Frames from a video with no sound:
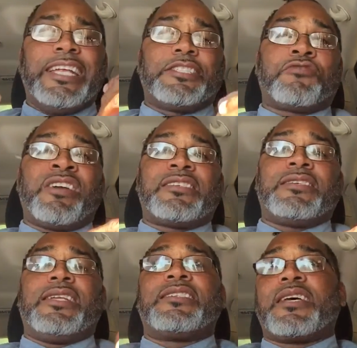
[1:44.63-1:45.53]

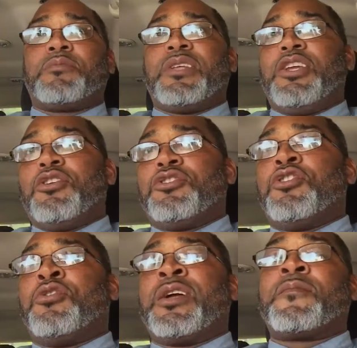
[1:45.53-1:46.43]
interested in something you're
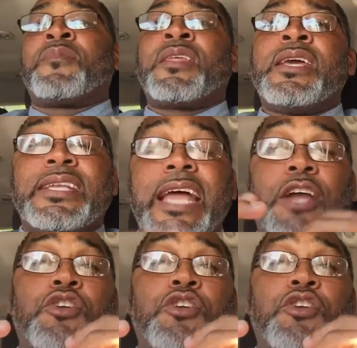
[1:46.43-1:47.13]
doing, now